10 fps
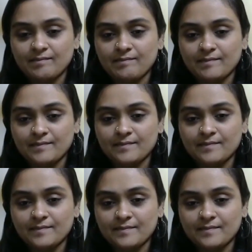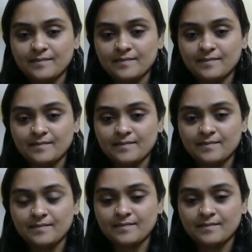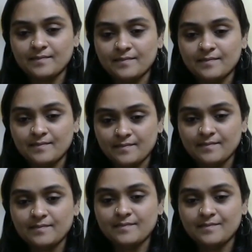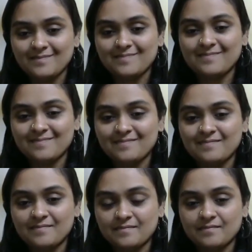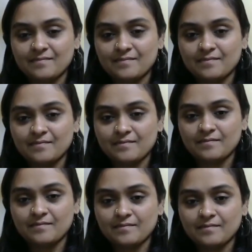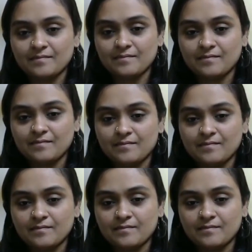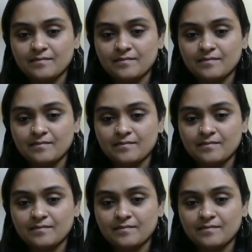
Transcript: [no speech]